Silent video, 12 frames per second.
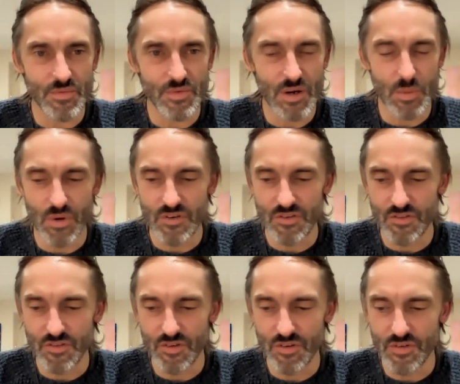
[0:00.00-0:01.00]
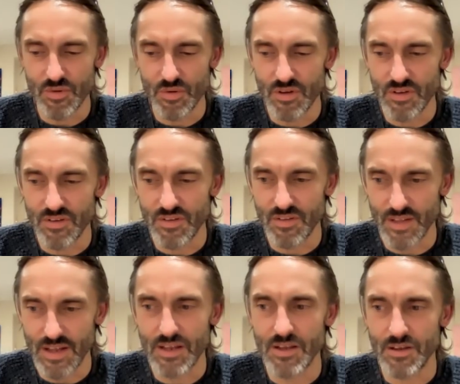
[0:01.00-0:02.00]
Very much enjoyed talking to you.
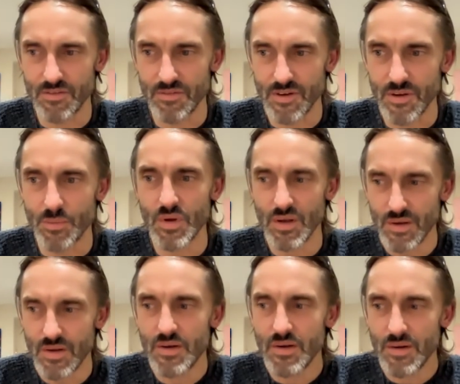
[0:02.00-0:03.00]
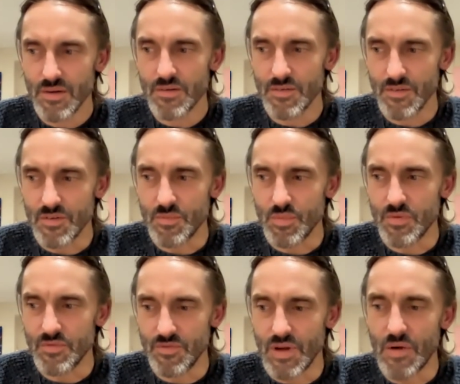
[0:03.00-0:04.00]
Thank you for some
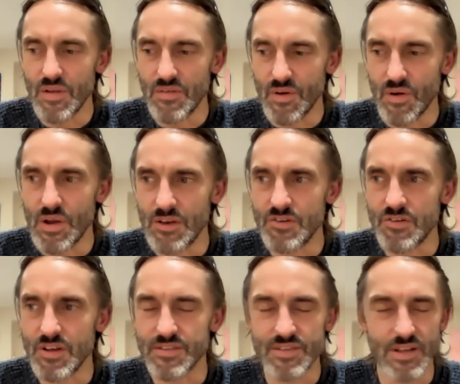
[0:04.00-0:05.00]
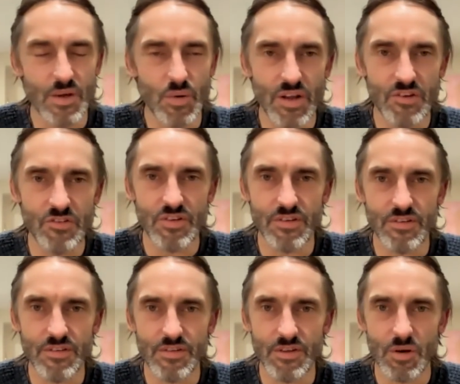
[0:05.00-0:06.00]
very, very interesting
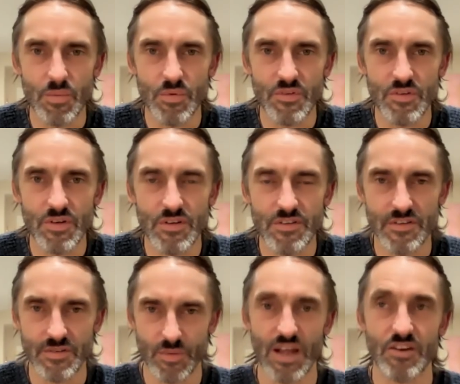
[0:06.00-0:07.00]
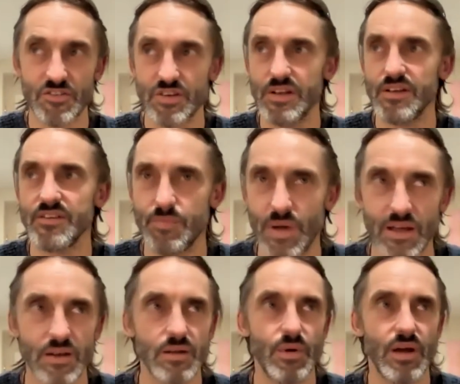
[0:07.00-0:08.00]
questions and the opportunity to actually
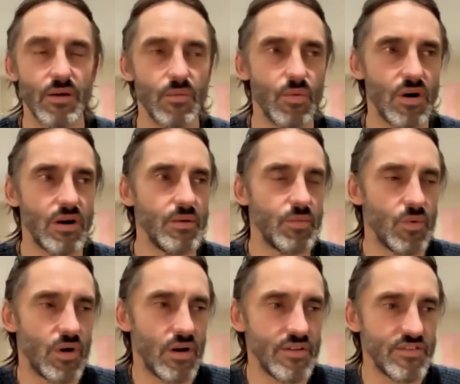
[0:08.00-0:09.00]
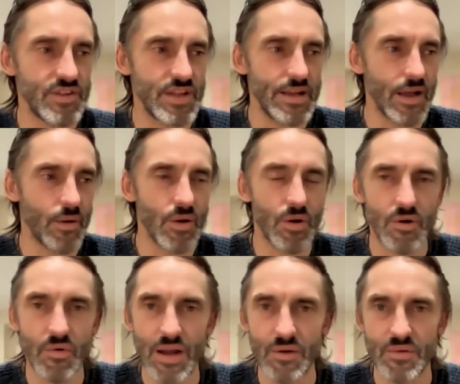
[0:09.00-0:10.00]
expand about what I see going on
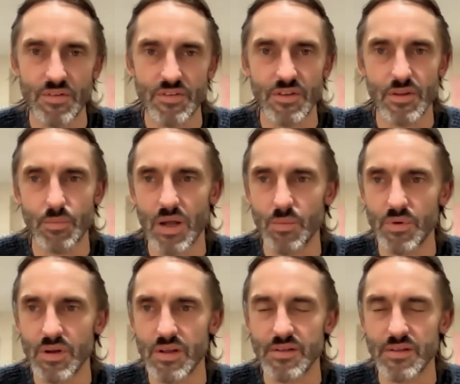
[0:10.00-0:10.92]
around us at the moment.